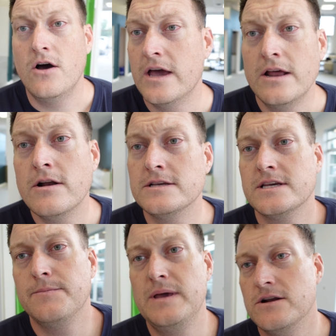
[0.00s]
yeah, internet's
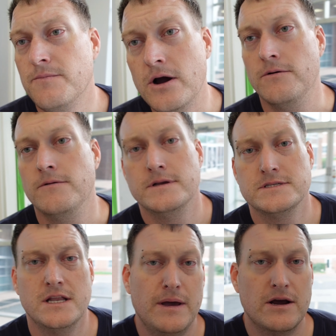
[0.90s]
gonna be here tomorrow.
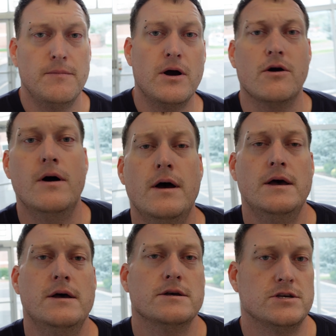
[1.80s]
It's gonna be here tomorrow.
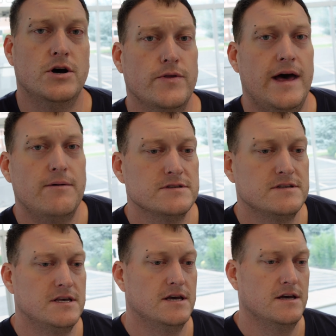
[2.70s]
So that
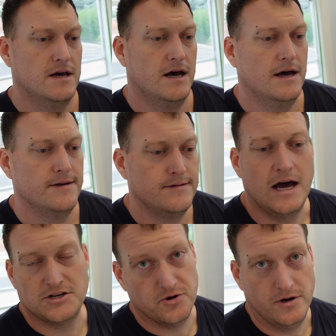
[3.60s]
was
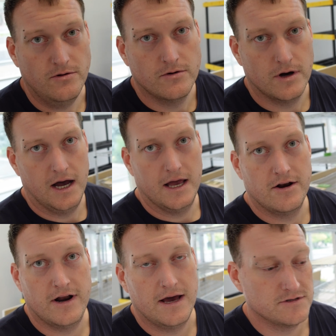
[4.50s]
not true.
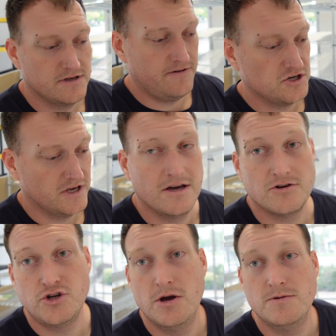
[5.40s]
Internet was officially here
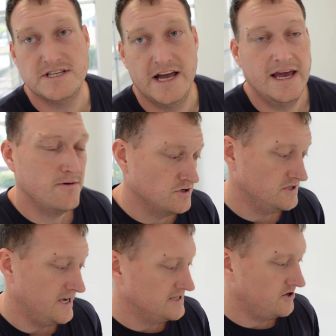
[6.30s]
Tuesday, which
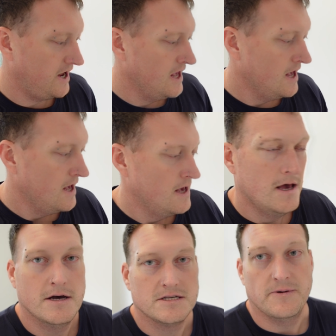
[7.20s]
is yesterday.
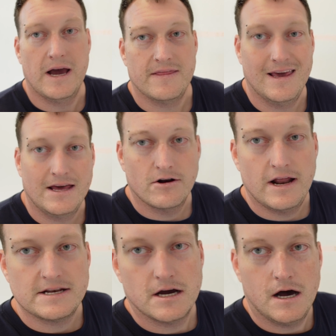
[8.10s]
So we got the
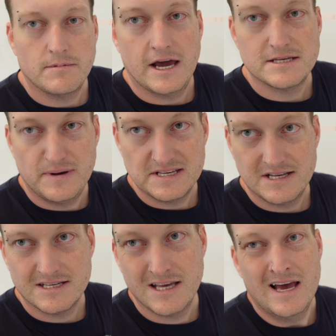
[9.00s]
internet Comcast
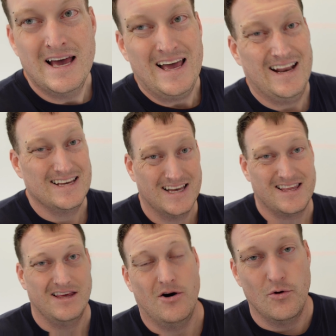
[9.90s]
Business. It is
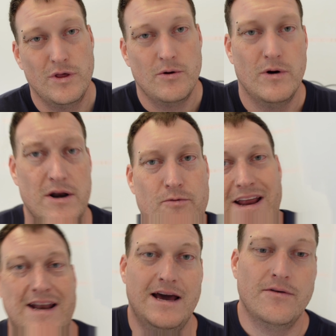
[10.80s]
like the only one
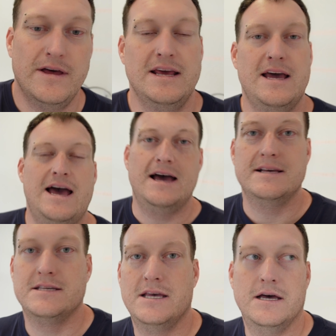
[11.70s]
right now that
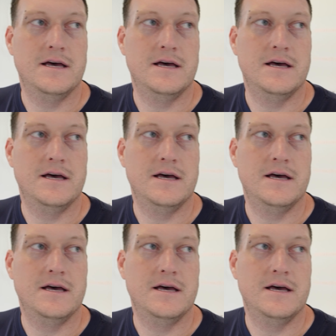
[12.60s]
has